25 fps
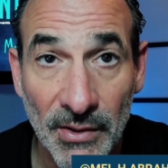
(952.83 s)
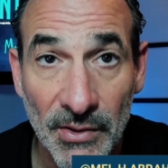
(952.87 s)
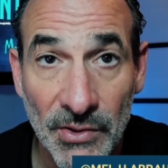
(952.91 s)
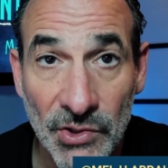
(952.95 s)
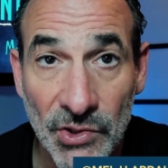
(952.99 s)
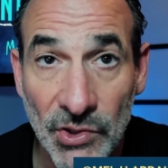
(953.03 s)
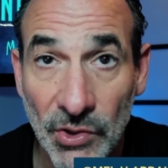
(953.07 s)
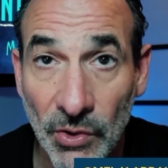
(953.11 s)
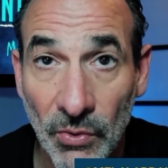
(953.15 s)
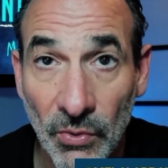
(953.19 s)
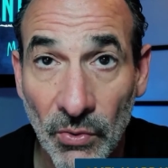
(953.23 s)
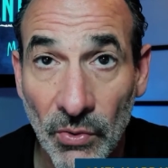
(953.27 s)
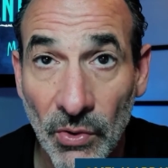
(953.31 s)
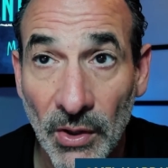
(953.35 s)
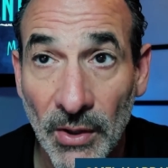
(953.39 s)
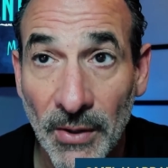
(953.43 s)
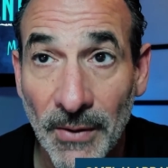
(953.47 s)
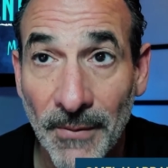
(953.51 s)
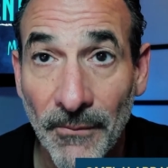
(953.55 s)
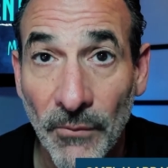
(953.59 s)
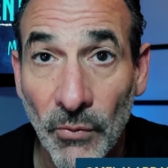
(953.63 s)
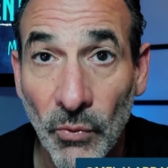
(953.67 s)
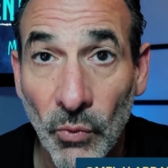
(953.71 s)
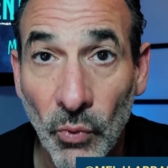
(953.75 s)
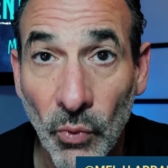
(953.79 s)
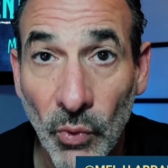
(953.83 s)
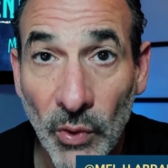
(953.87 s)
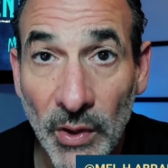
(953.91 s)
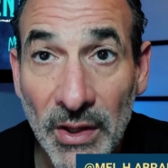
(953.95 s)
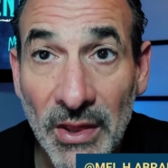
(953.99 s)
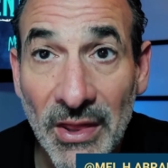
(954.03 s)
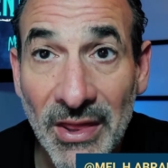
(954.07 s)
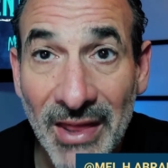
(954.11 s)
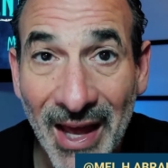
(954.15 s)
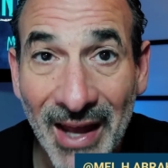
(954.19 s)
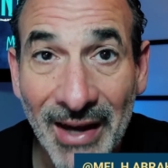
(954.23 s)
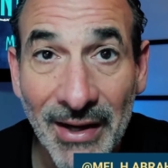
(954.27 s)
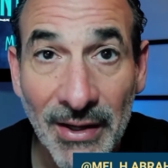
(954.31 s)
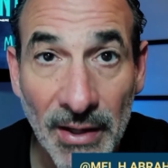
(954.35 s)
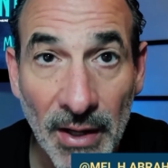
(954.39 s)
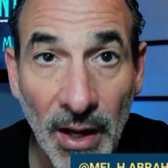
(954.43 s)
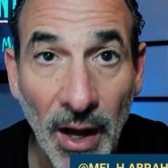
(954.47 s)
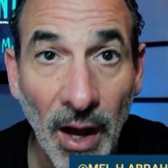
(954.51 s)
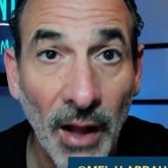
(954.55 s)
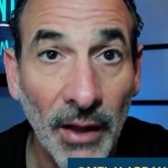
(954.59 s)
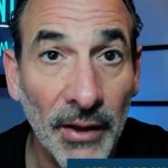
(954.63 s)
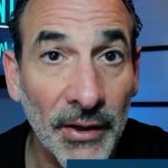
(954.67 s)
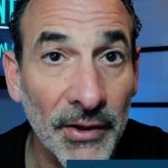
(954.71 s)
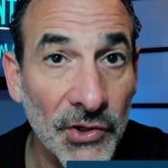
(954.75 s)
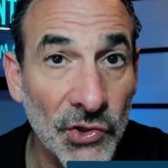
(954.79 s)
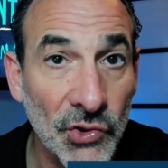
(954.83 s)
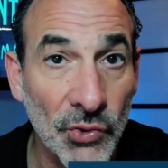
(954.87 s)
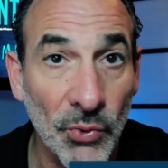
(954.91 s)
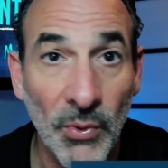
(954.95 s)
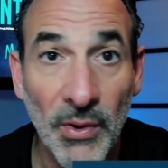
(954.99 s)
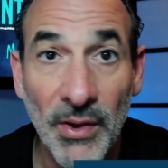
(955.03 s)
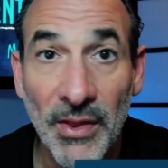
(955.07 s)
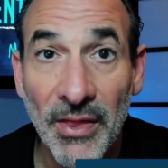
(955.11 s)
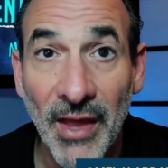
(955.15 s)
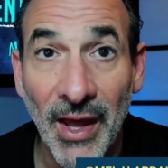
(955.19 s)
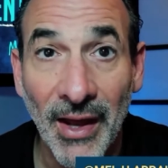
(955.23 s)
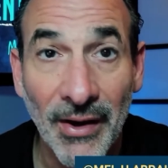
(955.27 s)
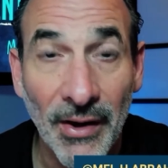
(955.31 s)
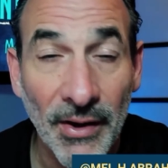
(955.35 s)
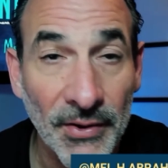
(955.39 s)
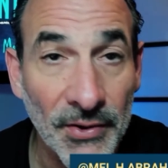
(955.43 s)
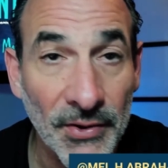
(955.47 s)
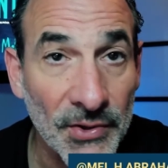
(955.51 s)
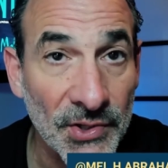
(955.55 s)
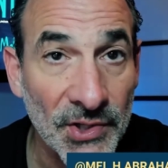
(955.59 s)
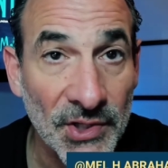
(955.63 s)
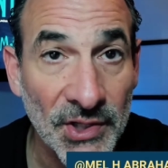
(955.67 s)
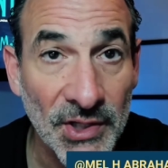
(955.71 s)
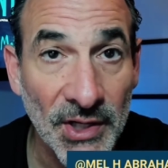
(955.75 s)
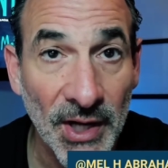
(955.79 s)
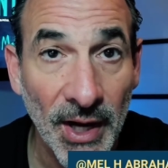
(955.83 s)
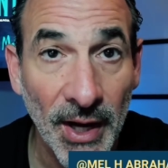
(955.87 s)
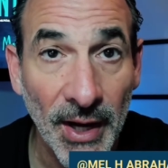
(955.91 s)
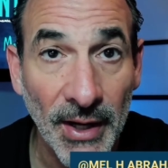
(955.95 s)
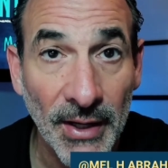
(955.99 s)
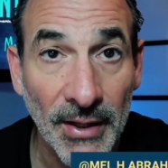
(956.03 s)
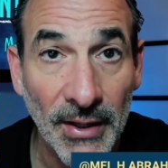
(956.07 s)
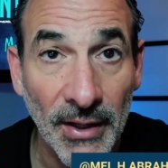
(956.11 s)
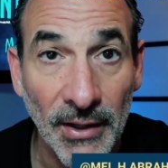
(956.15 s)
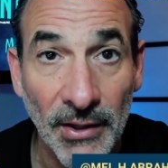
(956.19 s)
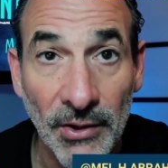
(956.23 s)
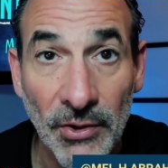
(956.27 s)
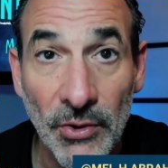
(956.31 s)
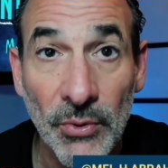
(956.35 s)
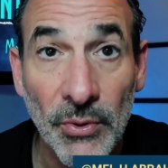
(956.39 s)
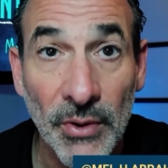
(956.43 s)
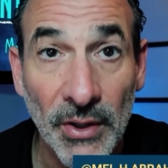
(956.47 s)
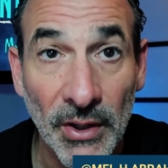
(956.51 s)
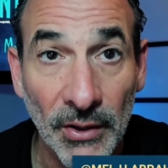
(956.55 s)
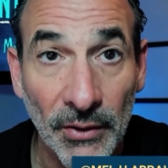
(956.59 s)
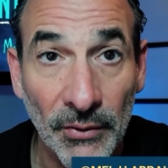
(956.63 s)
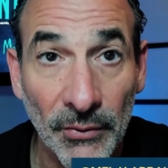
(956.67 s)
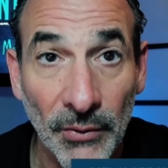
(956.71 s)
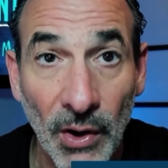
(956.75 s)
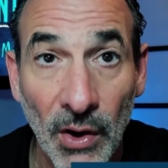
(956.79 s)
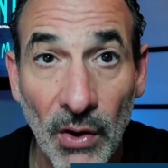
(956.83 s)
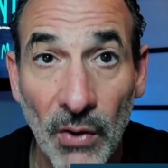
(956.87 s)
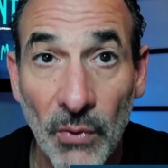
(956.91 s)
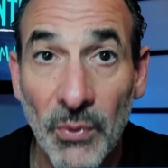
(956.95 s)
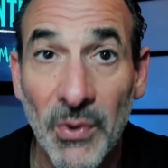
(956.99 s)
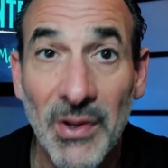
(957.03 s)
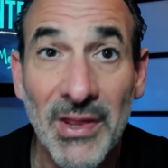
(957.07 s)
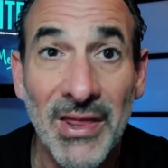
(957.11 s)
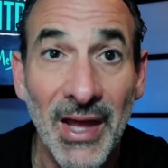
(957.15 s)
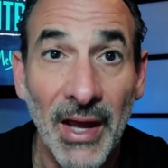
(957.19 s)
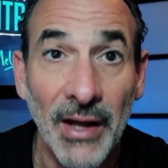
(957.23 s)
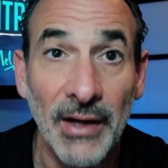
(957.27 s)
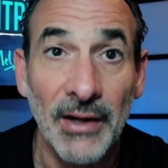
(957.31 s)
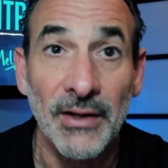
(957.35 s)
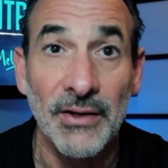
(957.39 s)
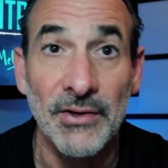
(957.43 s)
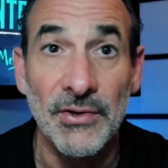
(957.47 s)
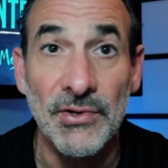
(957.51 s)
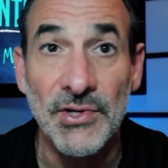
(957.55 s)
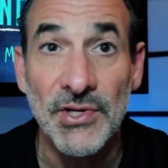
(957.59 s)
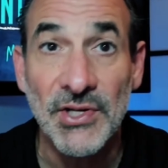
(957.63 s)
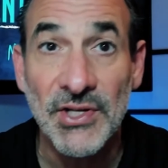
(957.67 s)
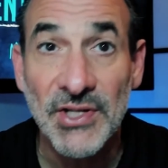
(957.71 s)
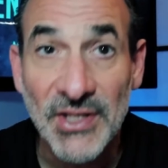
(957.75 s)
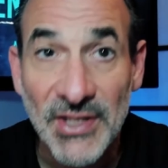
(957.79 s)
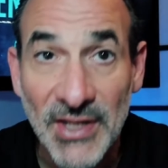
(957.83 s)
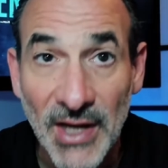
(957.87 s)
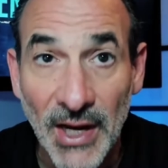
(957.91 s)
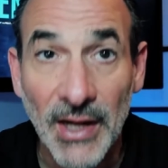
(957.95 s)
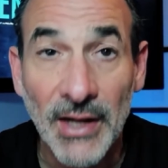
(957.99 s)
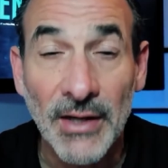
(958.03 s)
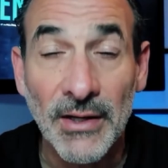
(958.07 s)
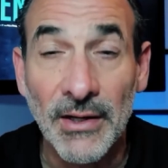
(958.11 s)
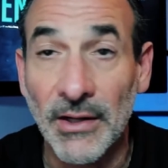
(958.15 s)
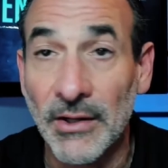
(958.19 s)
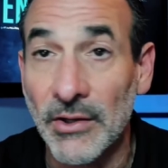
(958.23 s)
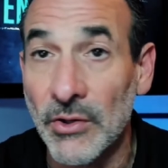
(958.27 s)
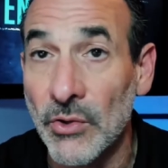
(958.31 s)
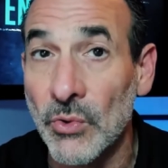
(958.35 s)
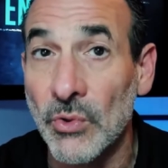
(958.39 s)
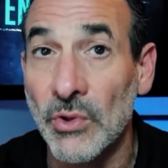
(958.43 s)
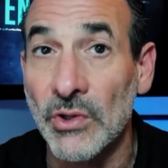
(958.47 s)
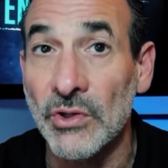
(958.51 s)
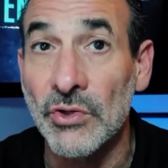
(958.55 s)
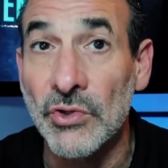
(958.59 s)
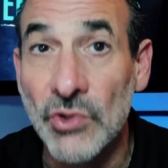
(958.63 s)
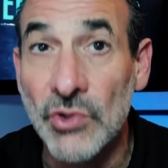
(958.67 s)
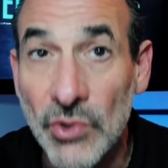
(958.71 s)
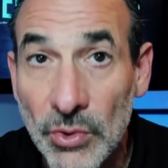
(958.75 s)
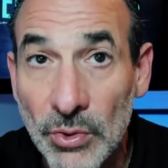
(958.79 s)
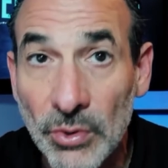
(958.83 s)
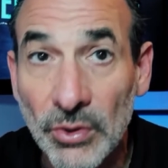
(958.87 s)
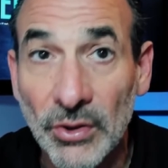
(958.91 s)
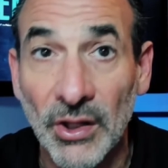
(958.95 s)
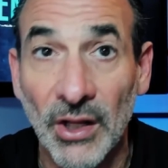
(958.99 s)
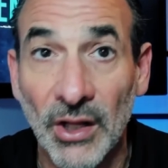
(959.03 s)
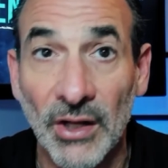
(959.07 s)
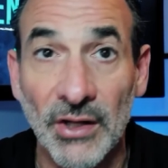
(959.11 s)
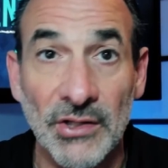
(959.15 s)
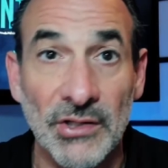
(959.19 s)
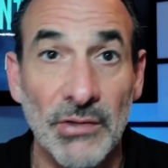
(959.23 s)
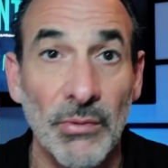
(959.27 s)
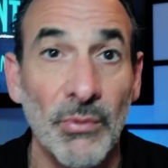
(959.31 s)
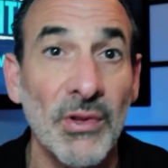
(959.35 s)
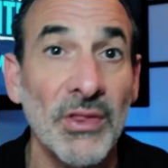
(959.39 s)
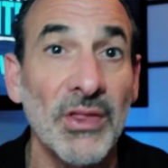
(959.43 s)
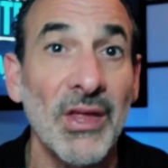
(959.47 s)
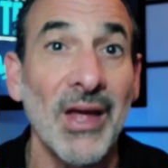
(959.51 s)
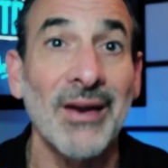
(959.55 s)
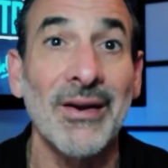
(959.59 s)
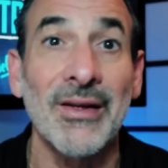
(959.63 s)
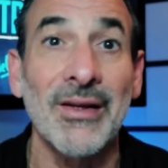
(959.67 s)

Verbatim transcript: So with that knowledge, with that understanding, you can grow. With that understanding, you can do things. With that